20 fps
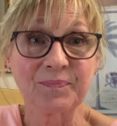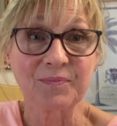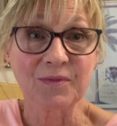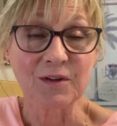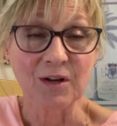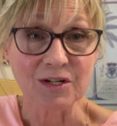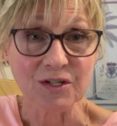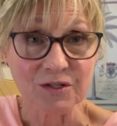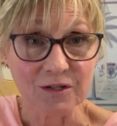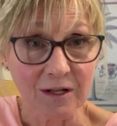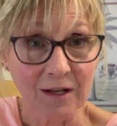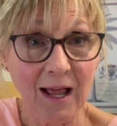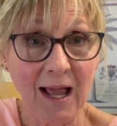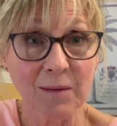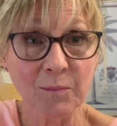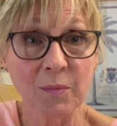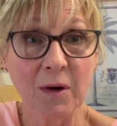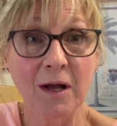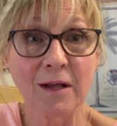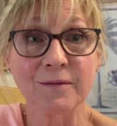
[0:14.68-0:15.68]
Touch the
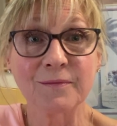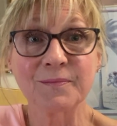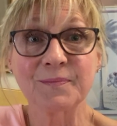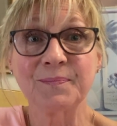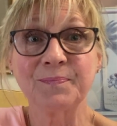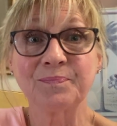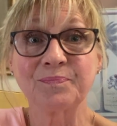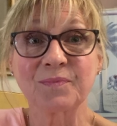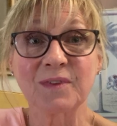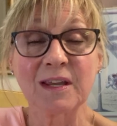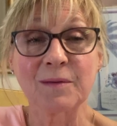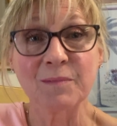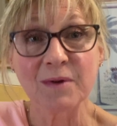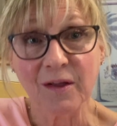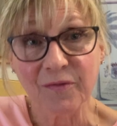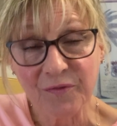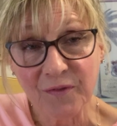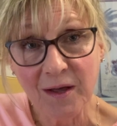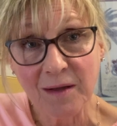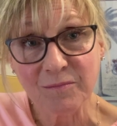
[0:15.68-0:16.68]
like button, give me
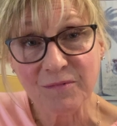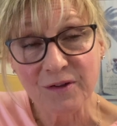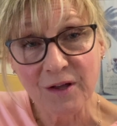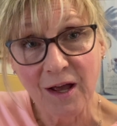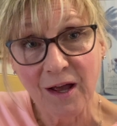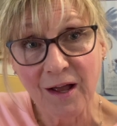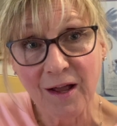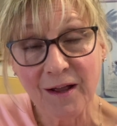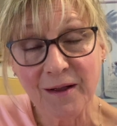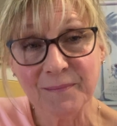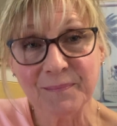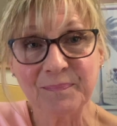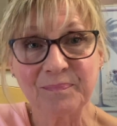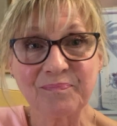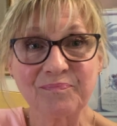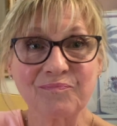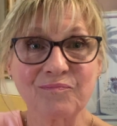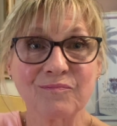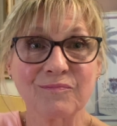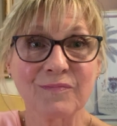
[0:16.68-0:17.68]
a thumbs up,
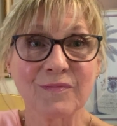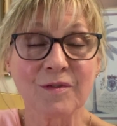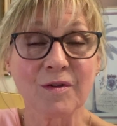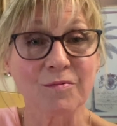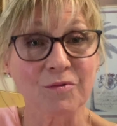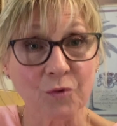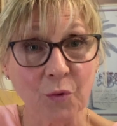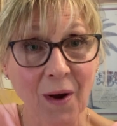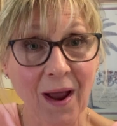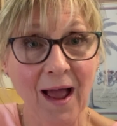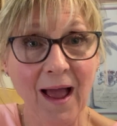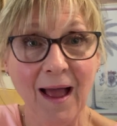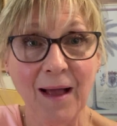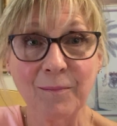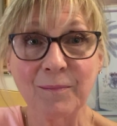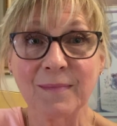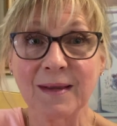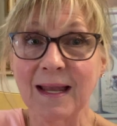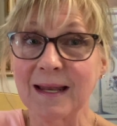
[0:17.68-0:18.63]
subscribe.